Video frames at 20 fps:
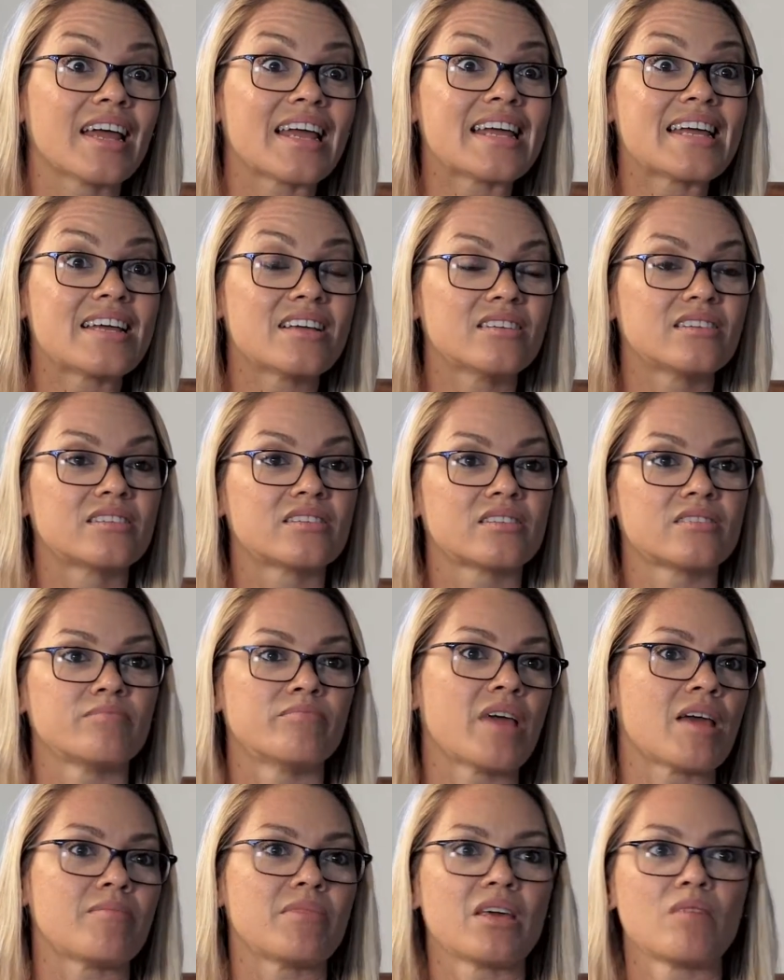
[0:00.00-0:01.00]
is
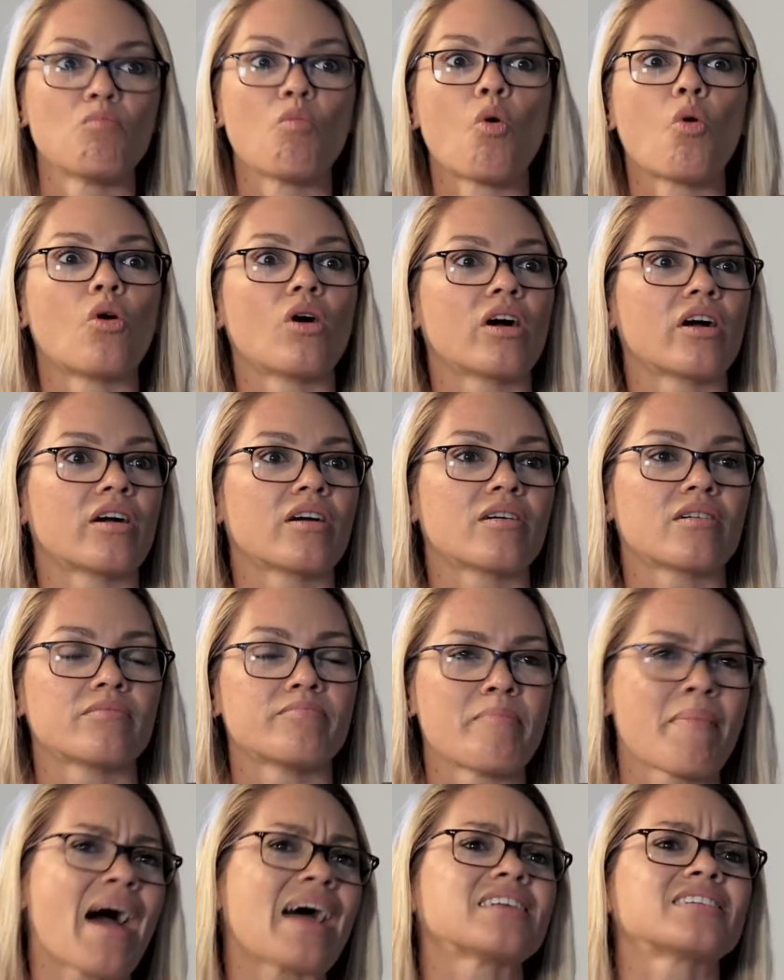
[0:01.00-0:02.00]
maybe more
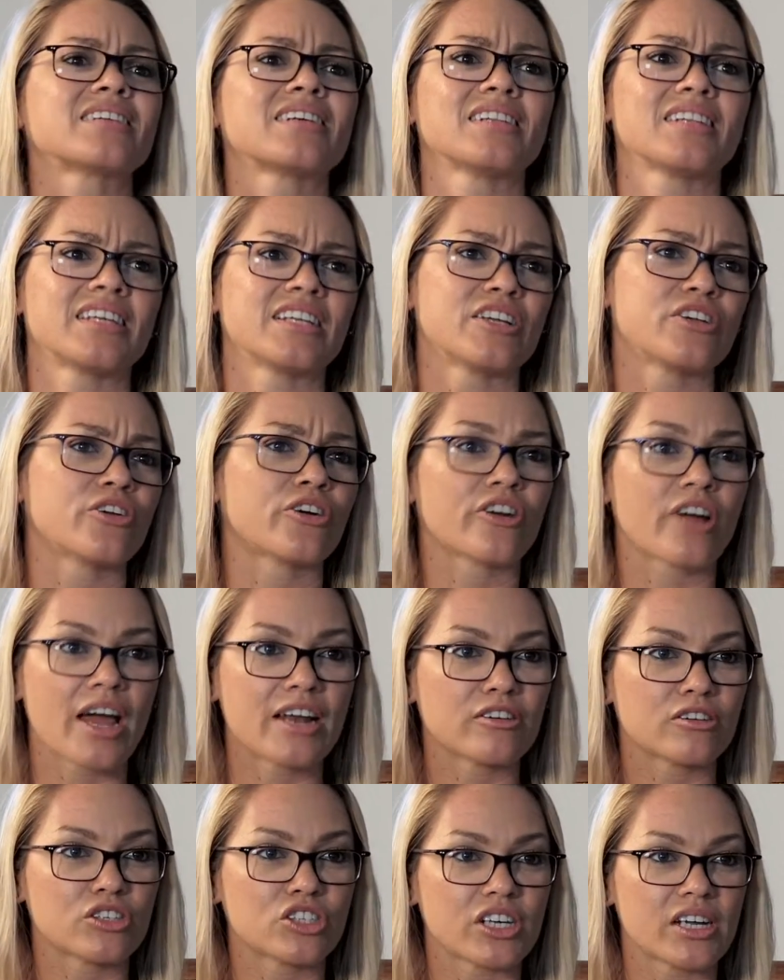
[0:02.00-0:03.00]
masculine in her
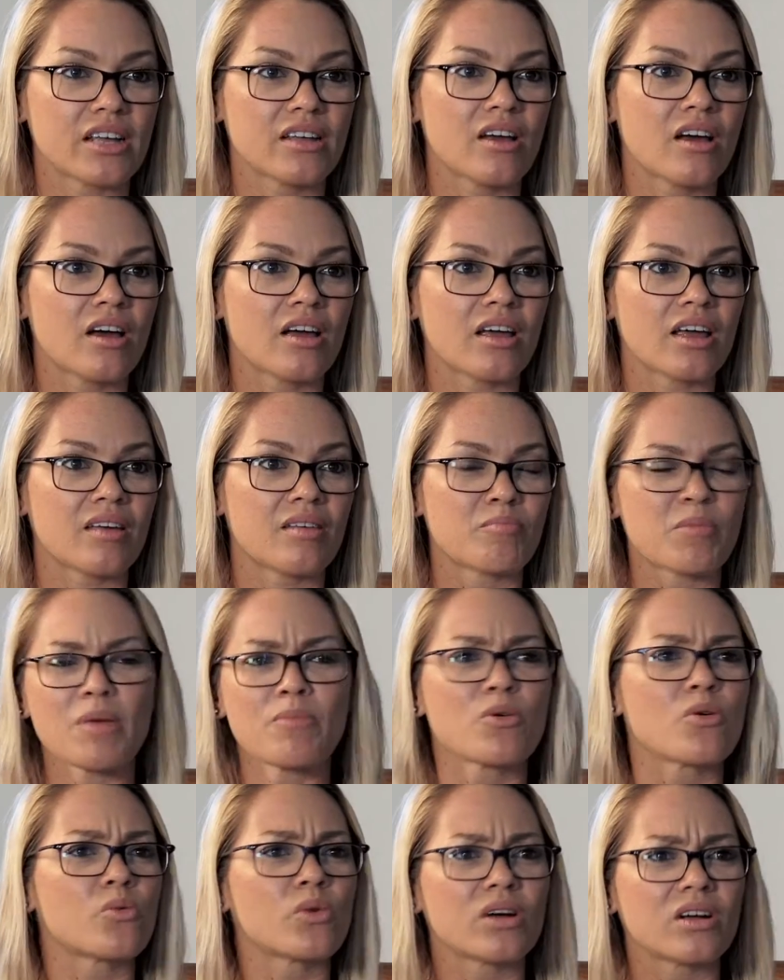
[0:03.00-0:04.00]
energy,
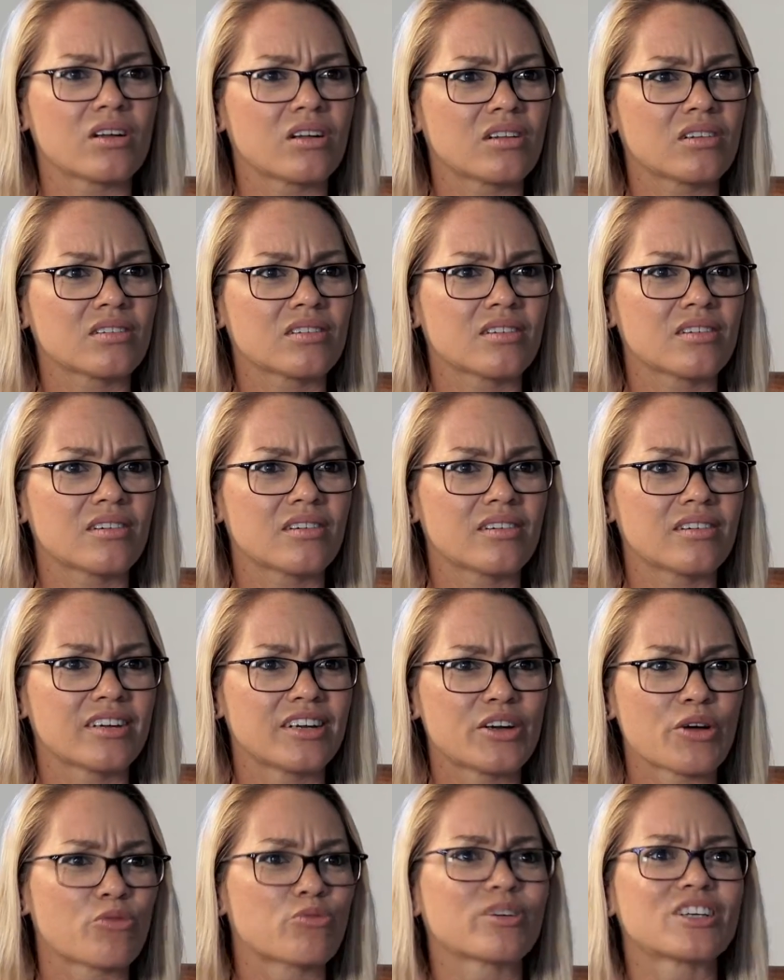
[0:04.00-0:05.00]
people will, you
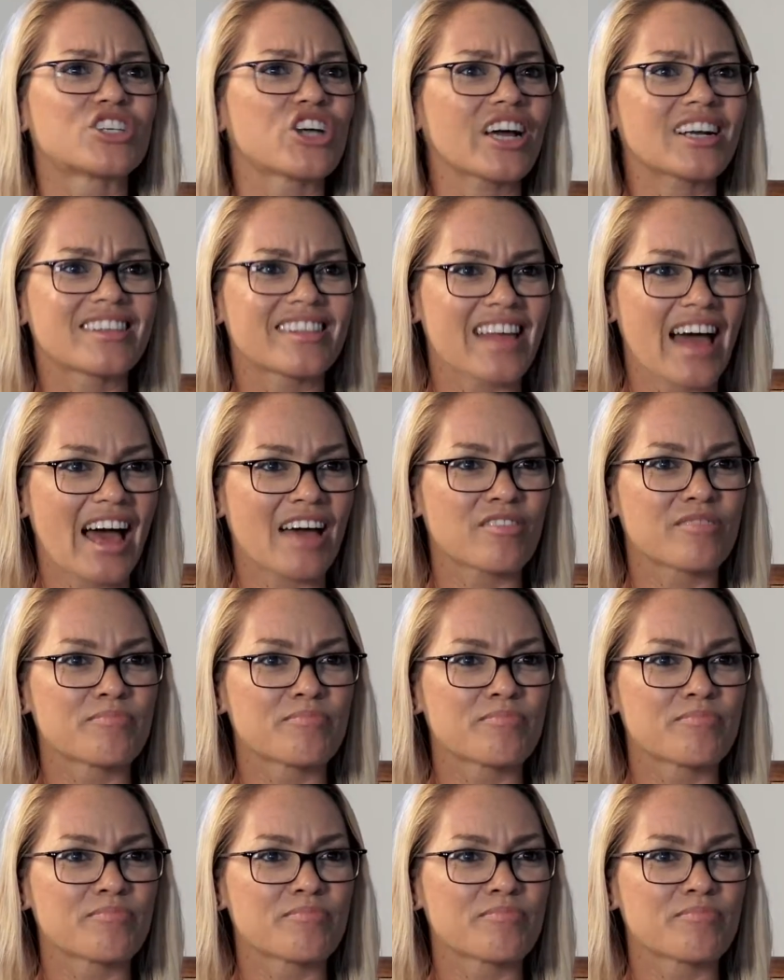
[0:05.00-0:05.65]
know, reject that.